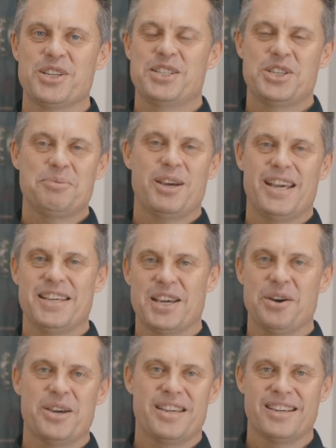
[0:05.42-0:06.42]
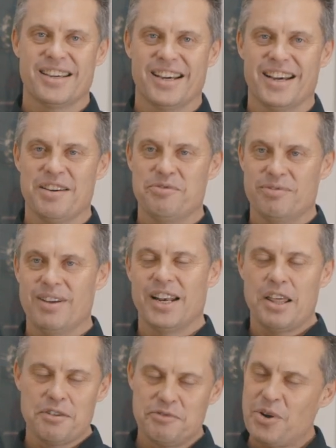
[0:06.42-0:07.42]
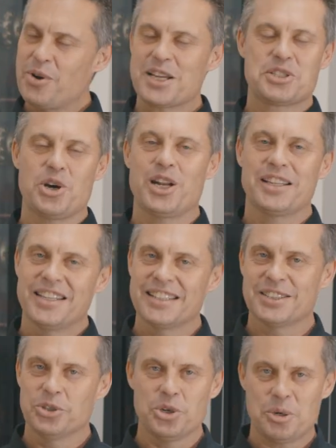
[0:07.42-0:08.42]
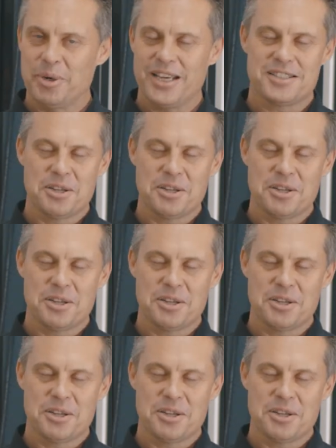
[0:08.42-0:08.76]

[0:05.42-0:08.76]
GTurbo. How are you going? Another very exciting thing to talk about,